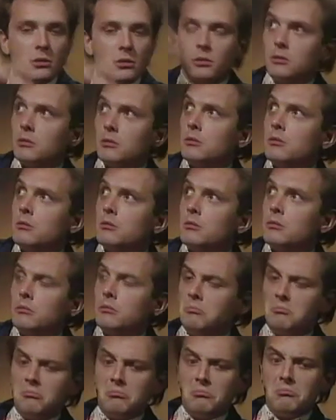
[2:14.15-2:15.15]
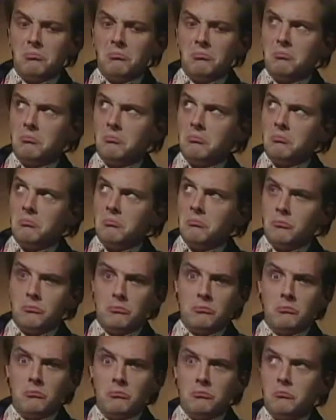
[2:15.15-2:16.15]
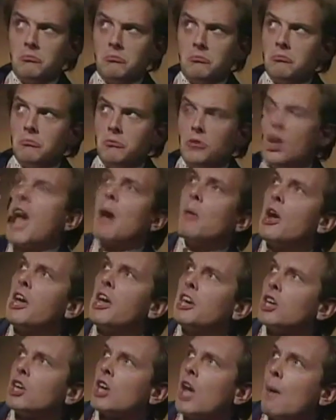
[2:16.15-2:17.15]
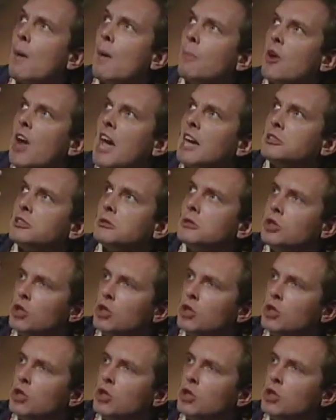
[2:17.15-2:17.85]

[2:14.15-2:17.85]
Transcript: No, I ain't going to cooperate.